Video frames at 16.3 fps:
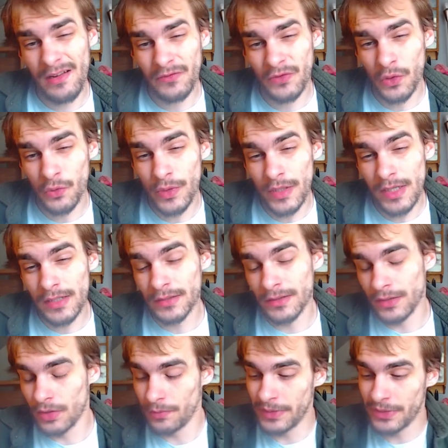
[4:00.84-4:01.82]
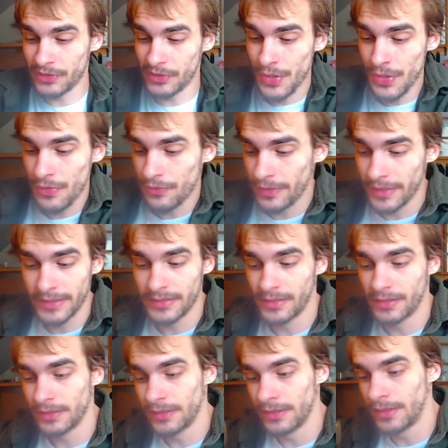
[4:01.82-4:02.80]
the weed a little bit too
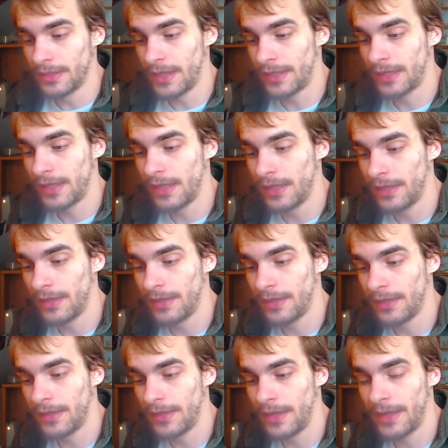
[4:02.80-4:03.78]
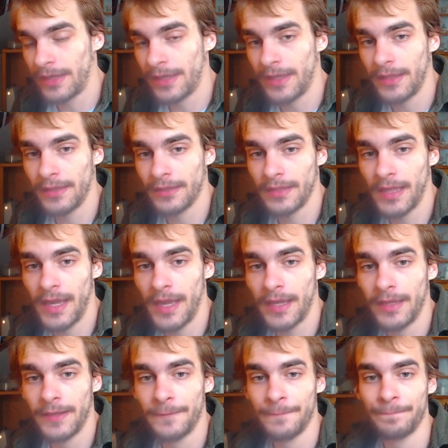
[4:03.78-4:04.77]
recently. I can't
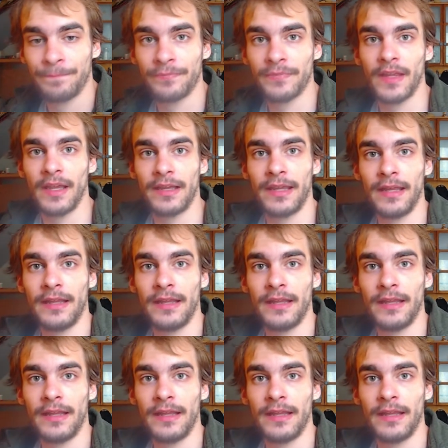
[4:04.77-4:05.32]
lie. I can't